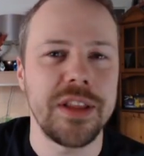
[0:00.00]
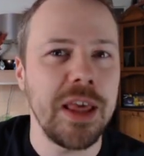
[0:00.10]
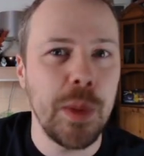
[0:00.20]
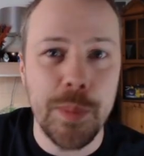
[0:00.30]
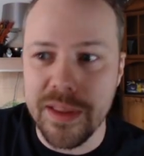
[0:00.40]
The
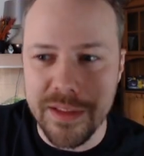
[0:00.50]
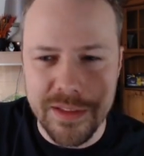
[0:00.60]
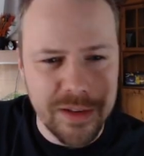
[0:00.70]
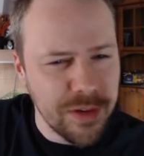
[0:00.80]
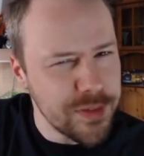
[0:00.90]
E P they
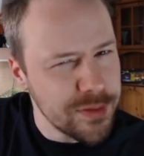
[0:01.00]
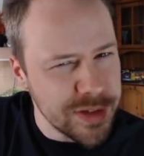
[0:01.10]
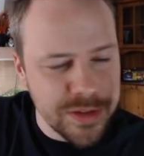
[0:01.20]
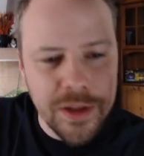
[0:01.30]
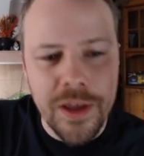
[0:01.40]
did, I think,
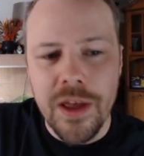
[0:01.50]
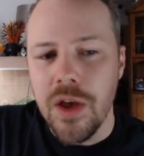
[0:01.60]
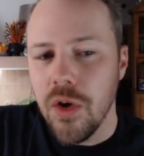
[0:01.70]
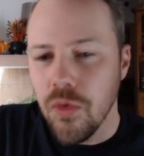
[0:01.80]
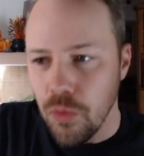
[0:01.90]
recently,
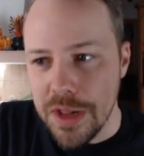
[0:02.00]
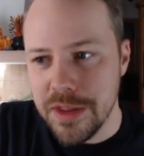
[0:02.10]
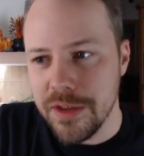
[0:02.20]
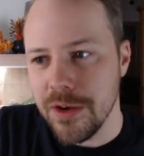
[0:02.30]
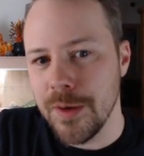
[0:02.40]

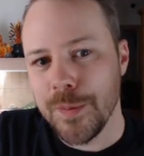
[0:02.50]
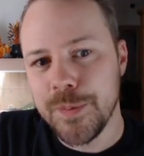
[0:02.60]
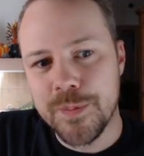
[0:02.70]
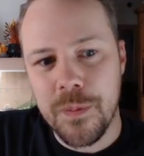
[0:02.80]
really good.